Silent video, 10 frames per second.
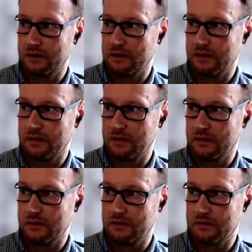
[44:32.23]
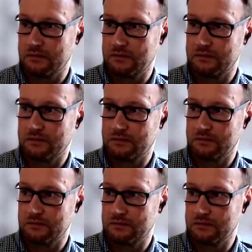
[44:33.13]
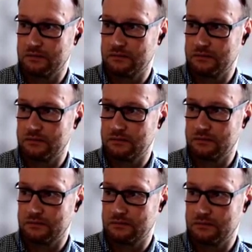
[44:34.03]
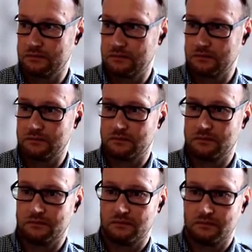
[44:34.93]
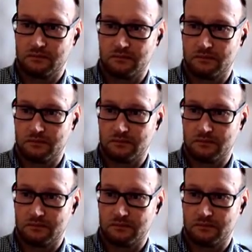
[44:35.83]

The person shown says nothing.